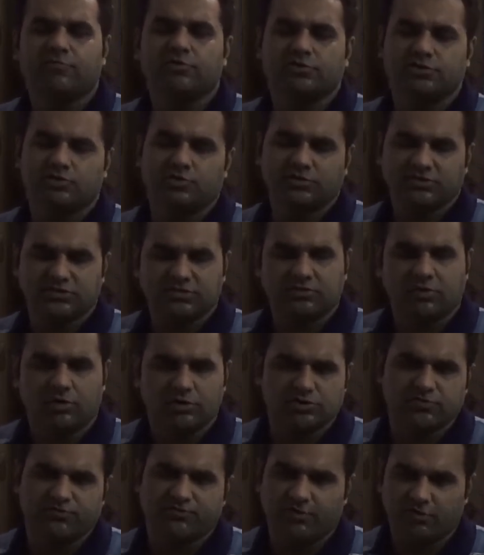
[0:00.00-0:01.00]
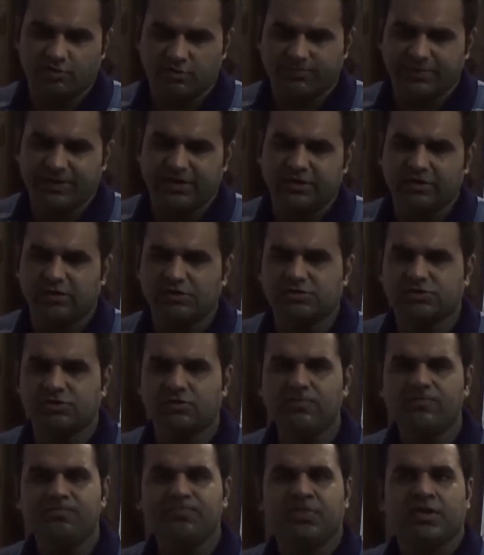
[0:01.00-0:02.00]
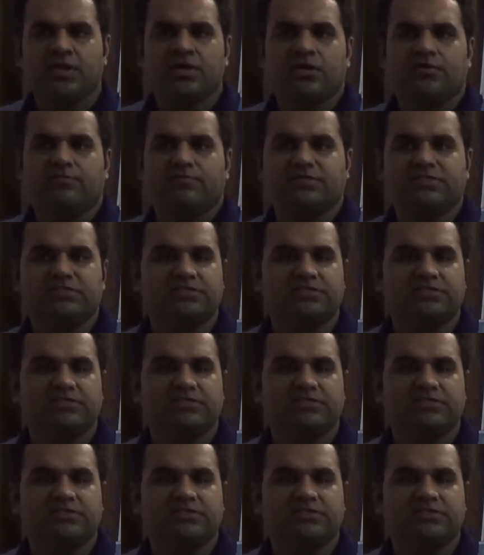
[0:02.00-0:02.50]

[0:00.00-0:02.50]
course US also follow the Brent also, which